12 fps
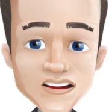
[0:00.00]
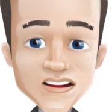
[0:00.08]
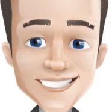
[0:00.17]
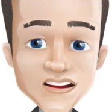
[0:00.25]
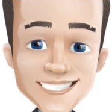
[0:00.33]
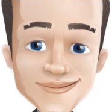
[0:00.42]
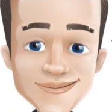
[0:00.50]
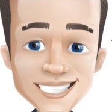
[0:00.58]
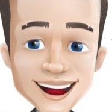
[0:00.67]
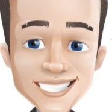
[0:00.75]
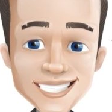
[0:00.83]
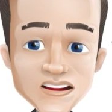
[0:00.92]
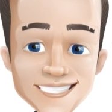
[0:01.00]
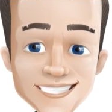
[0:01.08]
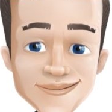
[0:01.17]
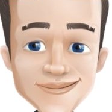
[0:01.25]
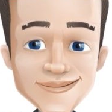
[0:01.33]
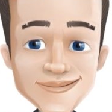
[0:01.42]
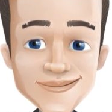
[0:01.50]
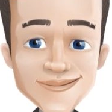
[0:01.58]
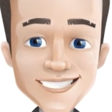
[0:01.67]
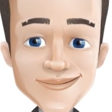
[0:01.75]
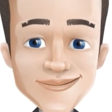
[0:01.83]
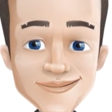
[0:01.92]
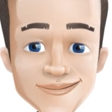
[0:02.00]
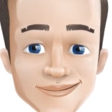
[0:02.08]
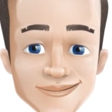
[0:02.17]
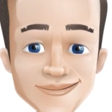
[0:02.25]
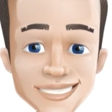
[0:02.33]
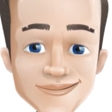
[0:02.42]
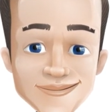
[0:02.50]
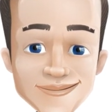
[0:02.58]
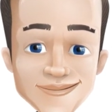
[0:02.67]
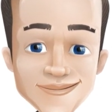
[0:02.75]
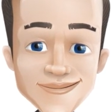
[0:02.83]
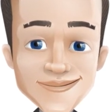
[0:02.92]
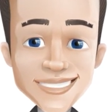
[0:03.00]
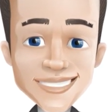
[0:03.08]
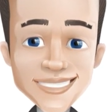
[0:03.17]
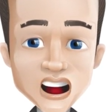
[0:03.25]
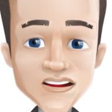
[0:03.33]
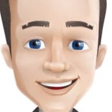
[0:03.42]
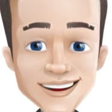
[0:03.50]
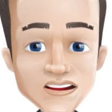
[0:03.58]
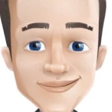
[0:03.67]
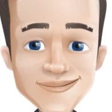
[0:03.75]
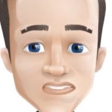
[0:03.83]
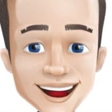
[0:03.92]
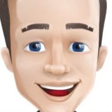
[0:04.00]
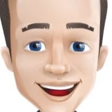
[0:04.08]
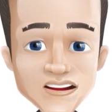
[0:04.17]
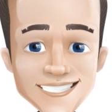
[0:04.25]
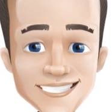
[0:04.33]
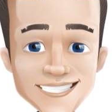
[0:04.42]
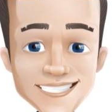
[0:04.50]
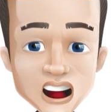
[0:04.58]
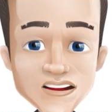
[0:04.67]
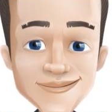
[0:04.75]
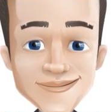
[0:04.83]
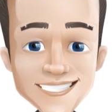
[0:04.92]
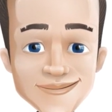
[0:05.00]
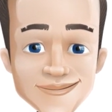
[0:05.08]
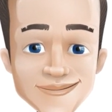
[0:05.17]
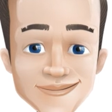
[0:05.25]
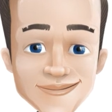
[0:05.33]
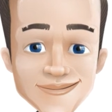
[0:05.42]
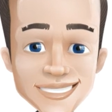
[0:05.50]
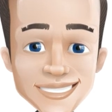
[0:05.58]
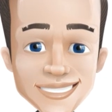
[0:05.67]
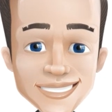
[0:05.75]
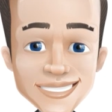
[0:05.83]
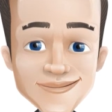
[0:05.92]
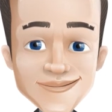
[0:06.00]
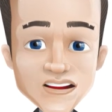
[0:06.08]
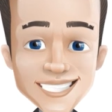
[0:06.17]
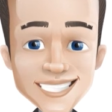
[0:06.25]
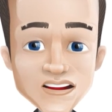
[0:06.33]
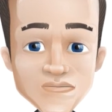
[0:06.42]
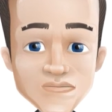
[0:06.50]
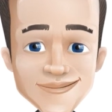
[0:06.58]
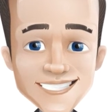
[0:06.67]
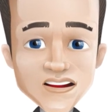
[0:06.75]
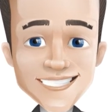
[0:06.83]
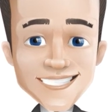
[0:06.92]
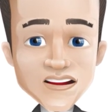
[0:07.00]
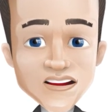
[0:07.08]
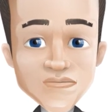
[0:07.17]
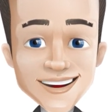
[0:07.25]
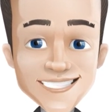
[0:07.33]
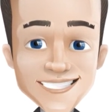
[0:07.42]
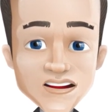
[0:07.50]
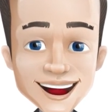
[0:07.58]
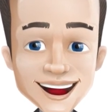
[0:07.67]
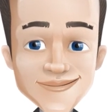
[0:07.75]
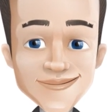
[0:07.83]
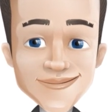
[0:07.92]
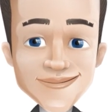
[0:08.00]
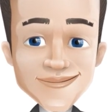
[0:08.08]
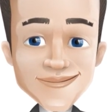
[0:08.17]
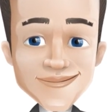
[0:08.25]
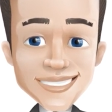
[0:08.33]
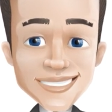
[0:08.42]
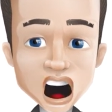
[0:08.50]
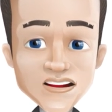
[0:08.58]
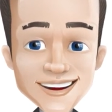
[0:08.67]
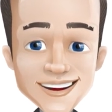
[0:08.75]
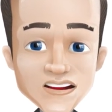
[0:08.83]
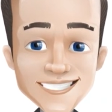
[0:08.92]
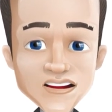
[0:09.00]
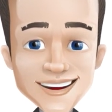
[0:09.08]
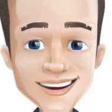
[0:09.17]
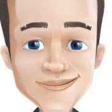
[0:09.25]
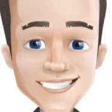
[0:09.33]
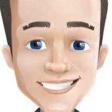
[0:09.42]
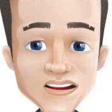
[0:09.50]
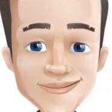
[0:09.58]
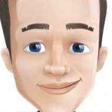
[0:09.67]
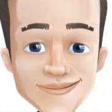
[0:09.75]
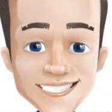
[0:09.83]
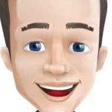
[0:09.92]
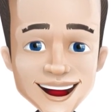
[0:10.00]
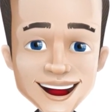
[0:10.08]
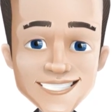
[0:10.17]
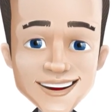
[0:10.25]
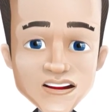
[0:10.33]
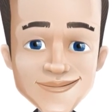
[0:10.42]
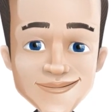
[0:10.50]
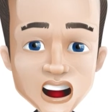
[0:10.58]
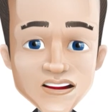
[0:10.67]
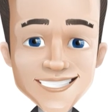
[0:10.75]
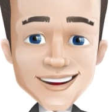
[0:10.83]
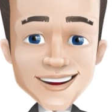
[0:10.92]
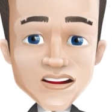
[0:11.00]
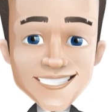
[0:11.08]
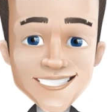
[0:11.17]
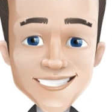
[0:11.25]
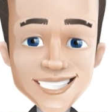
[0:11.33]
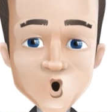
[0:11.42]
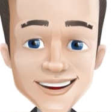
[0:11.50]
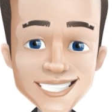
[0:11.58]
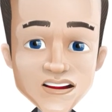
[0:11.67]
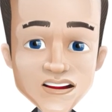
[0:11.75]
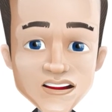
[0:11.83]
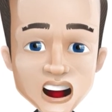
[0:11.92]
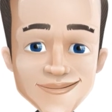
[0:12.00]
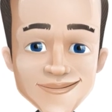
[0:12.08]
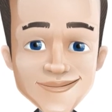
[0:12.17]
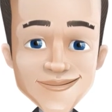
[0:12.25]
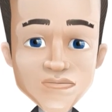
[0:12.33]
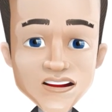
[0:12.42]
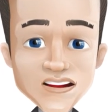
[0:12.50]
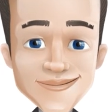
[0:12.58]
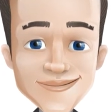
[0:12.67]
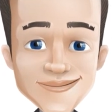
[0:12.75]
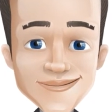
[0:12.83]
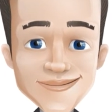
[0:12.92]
opposite direction. So if everyone is buying into stocks, the number is very high and it is showing a top. I have seen, especially at extreme levels, this